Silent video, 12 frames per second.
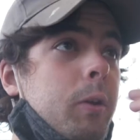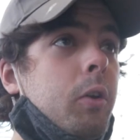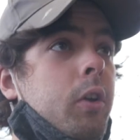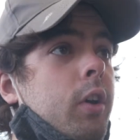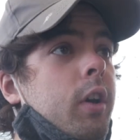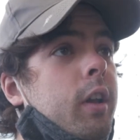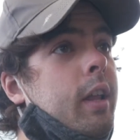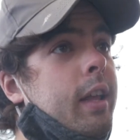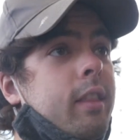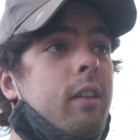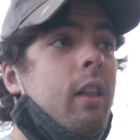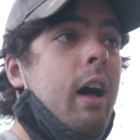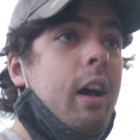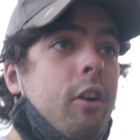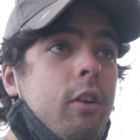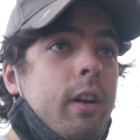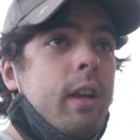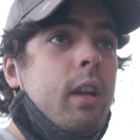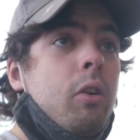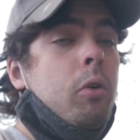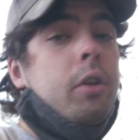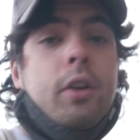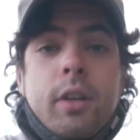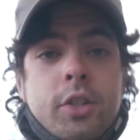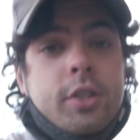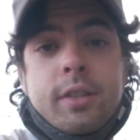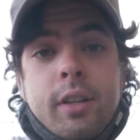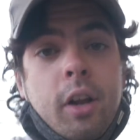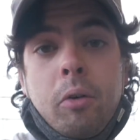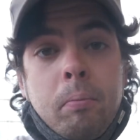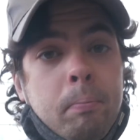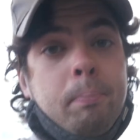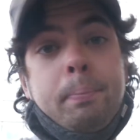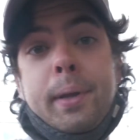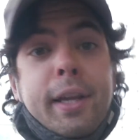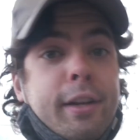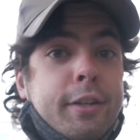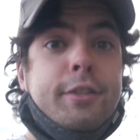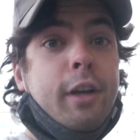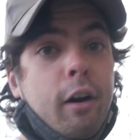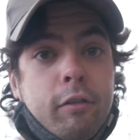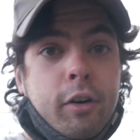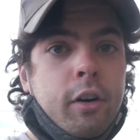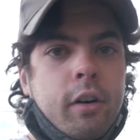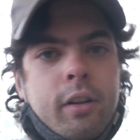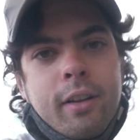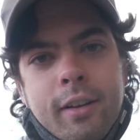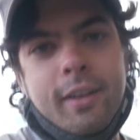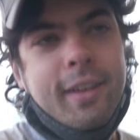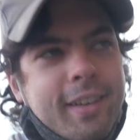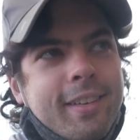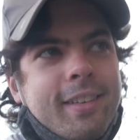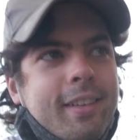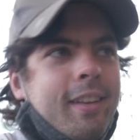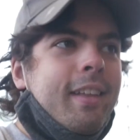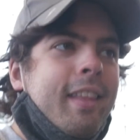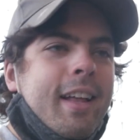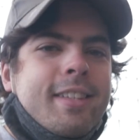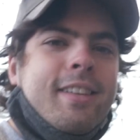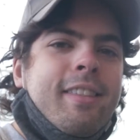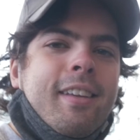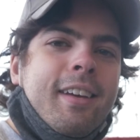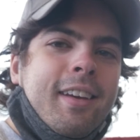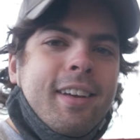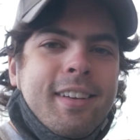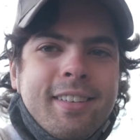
You could hit the lottery, or you could just, you know, be discovered. Like, that's a thing.